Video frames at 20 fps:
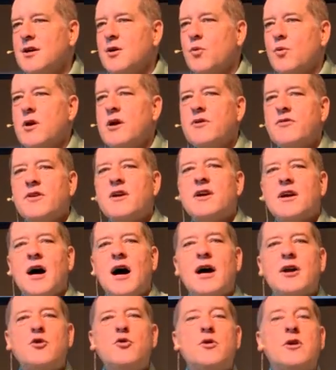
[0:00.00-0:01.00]
We have a
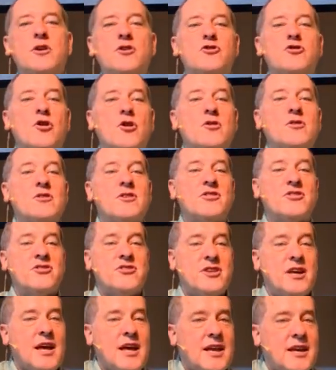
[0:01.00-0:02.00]
God who can turn
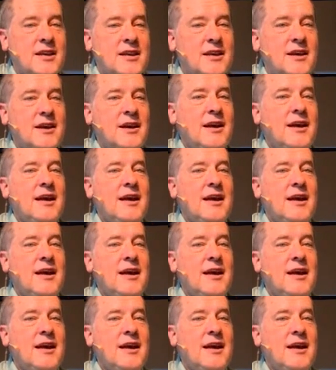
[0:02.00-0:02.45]
sin